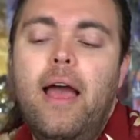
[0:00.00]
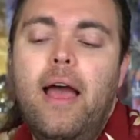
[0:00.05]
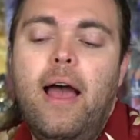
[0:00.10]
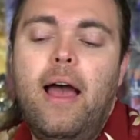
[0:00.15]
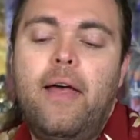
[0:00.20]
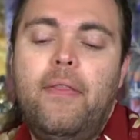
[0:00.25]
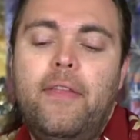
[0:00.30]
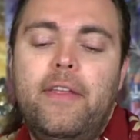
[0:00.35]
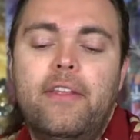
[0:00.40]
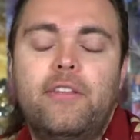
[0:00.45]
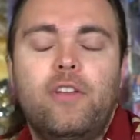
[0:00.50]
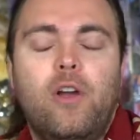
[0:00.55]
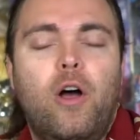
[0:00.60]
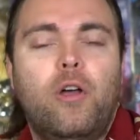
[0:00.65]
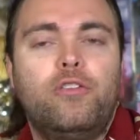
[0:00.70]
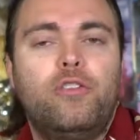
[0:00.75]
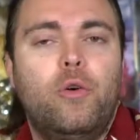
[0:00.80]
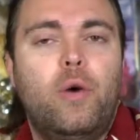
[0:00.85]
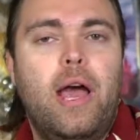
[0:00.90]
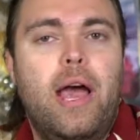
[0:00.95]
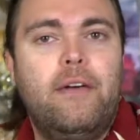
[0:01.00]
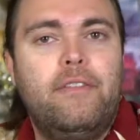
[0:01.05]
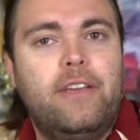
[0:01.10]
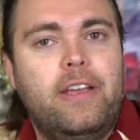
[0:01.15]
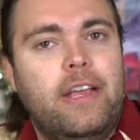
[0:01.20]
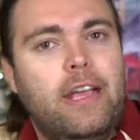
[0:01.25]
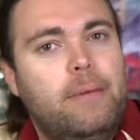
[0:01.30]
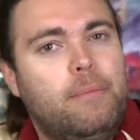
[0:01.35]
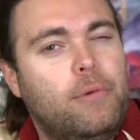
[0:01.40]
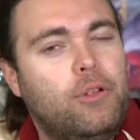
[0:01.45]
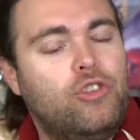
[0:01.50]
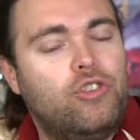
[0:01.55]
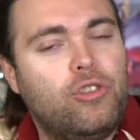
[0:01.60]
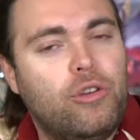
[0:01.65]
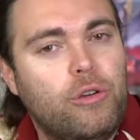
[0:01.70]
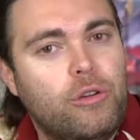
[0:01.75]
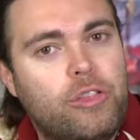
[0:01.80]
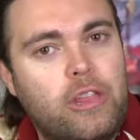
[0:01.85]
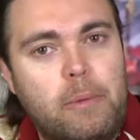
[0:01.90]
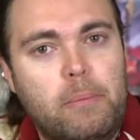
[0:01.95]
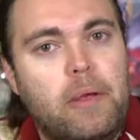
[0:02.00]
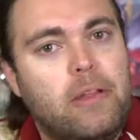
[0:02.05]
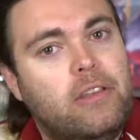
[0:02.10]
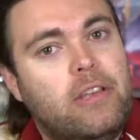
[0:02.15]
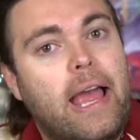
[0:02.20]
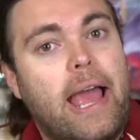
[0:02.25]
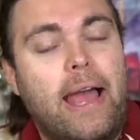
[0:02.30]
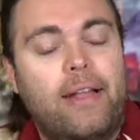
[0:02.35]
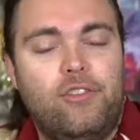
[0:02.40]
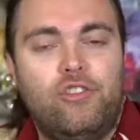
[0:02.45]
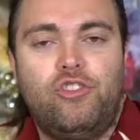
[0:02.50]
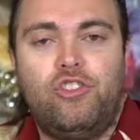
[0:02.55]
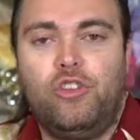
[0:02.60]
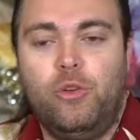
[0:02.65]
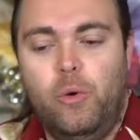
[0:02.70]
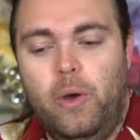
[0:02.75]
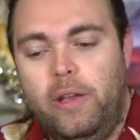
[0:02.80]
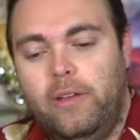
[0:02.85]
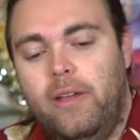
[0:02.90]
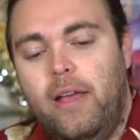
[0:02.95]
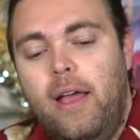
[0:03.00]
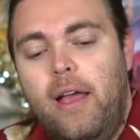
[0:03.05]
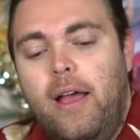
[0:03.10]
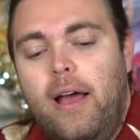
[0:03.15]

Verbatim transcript: Uh, that is also having a mature theme attached to it.